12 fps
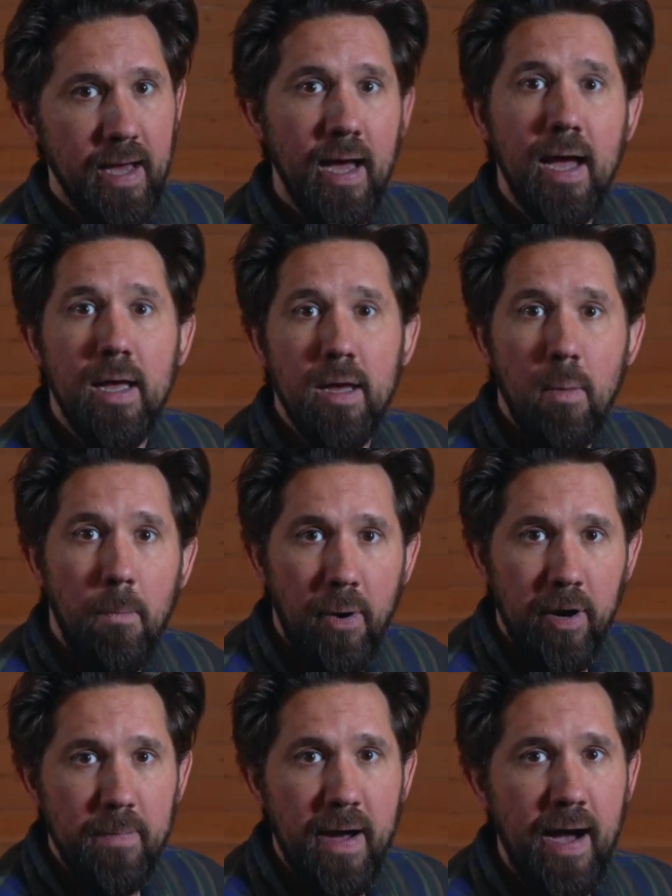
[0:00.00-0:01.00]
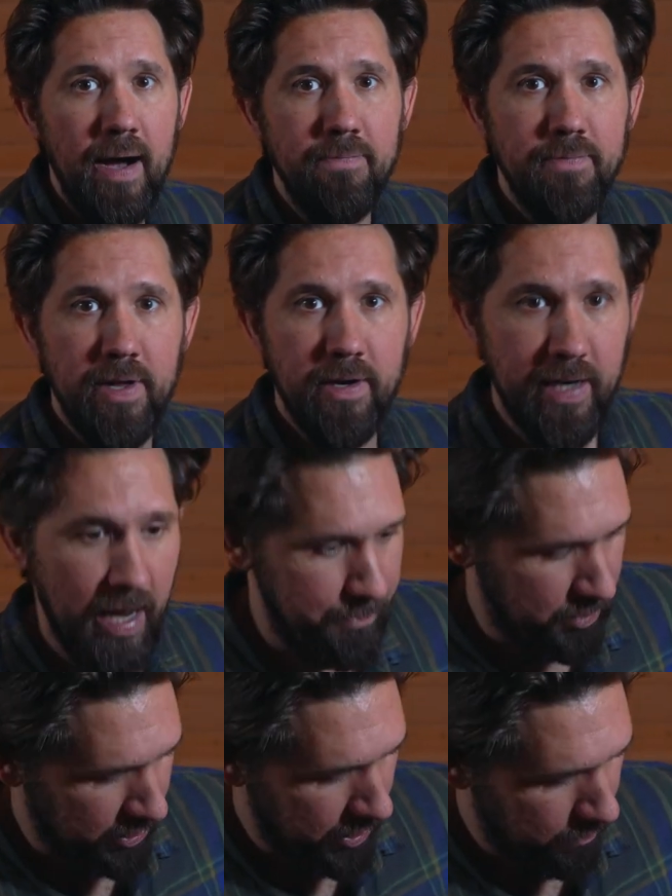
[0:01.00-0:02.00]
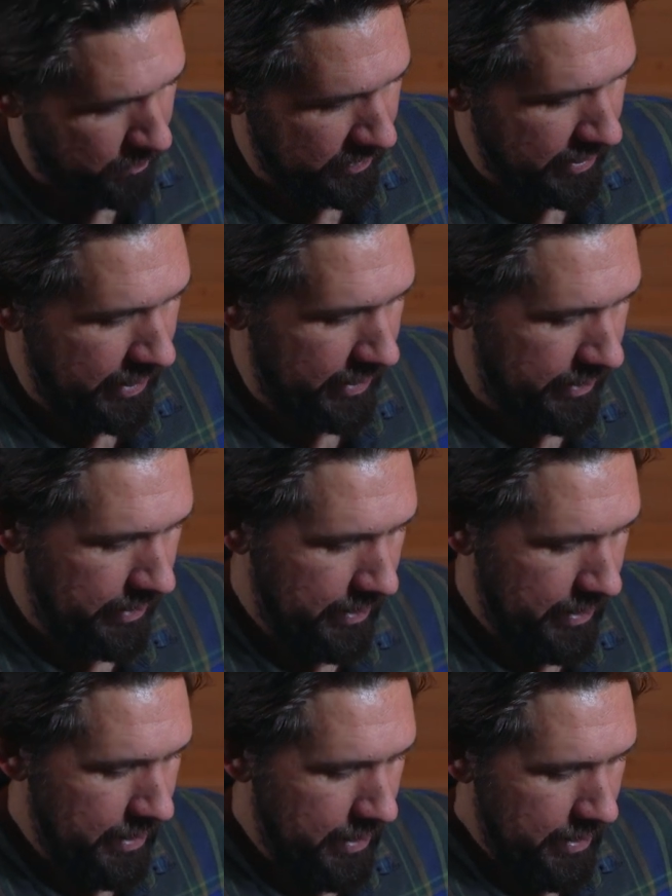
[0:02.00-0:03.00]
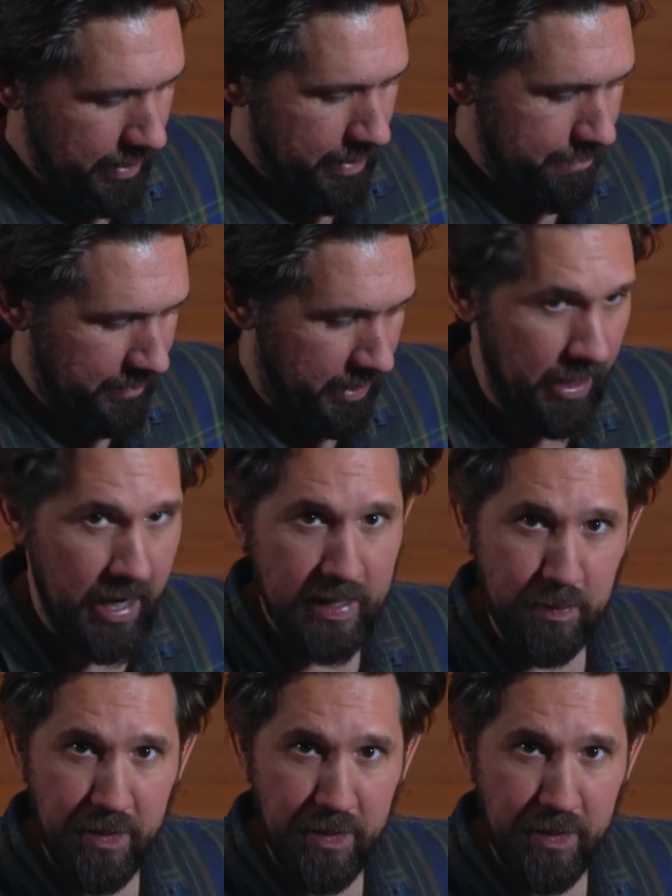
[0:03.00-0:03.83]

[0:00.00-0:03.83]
a bottom half that are kept shut with a clasp